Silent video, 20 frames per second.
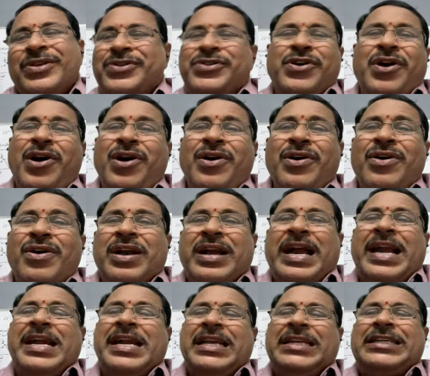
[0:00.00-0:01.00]
So
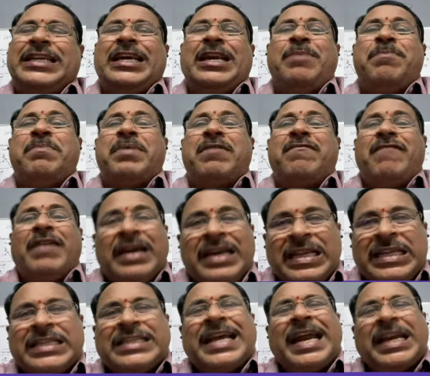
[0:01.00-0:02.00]
condition number
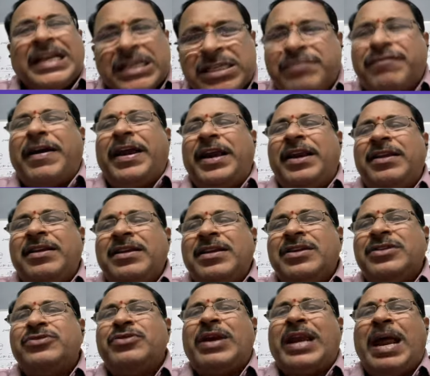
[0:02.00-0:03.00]
1 is satisfied.
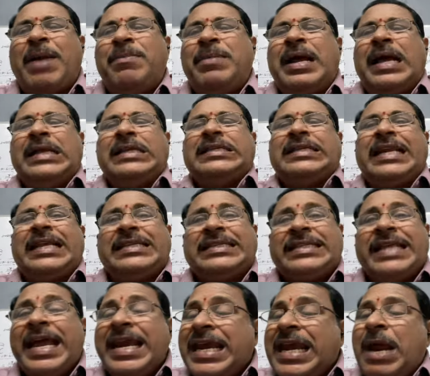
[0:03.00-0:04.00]
So lambda is less
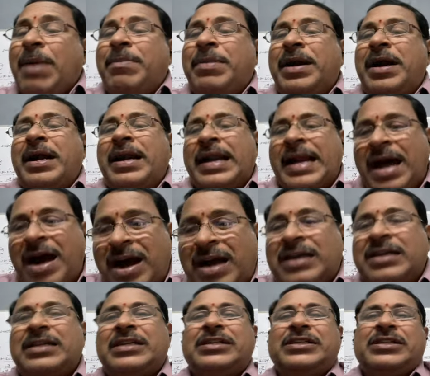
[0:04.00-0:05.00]
than lambda
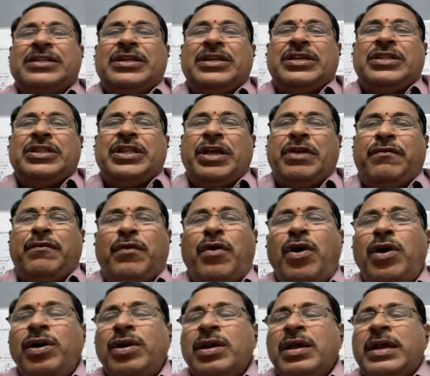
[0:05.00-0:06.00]
naught.
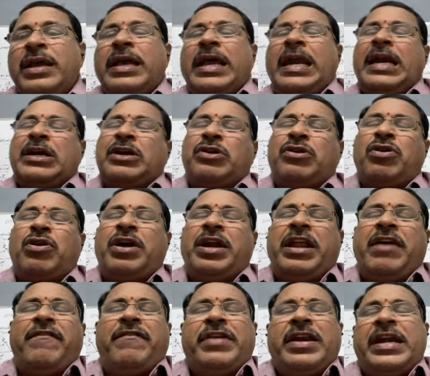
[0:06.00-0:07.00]
Therefore,
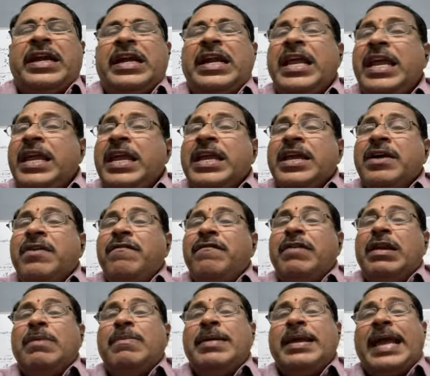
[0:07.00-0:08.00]
electron definitely
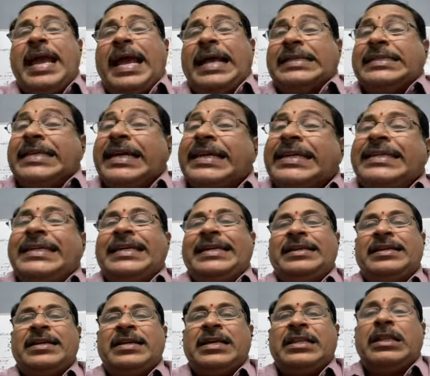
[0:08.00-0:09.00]
will be
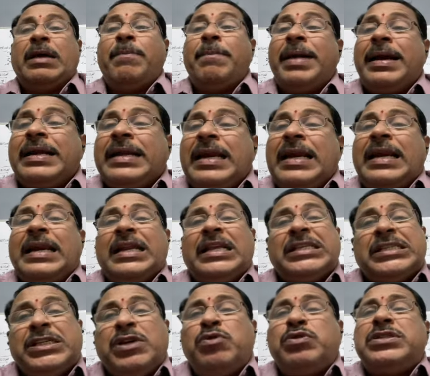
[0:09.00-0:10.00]
ejected. The metal
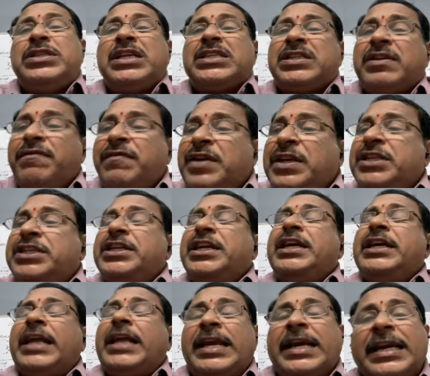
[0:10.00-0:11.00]
receives the
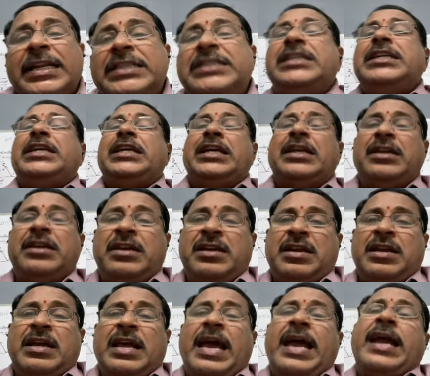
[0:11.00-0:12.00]
sufficient energy
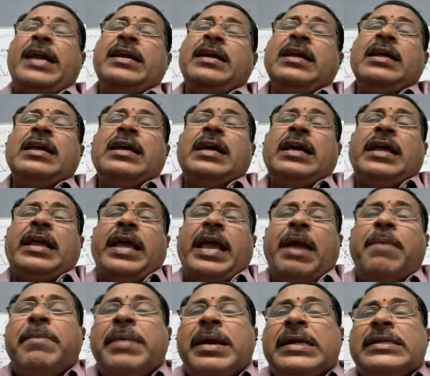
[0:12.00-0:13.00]
and
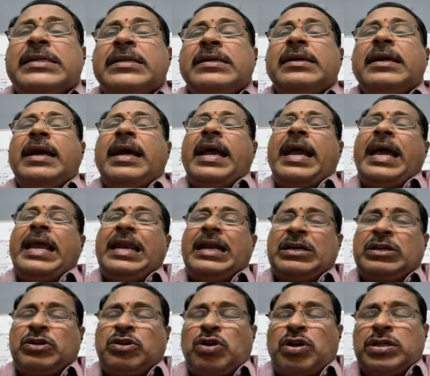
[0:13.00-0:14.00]
emits
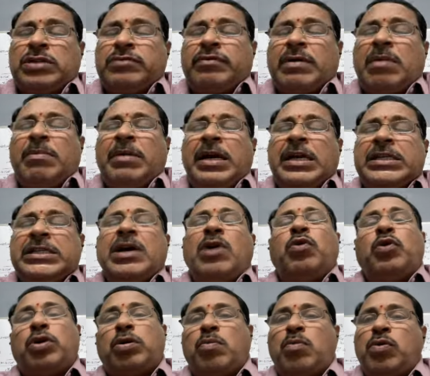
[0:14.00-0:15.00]
electrons from its
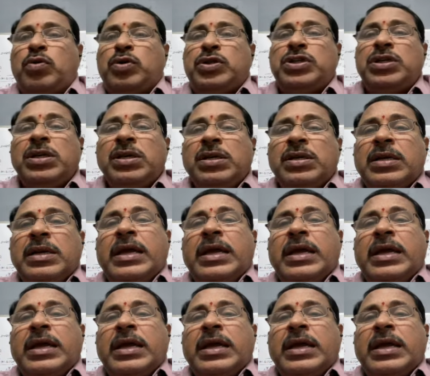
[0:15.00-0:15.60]
outermost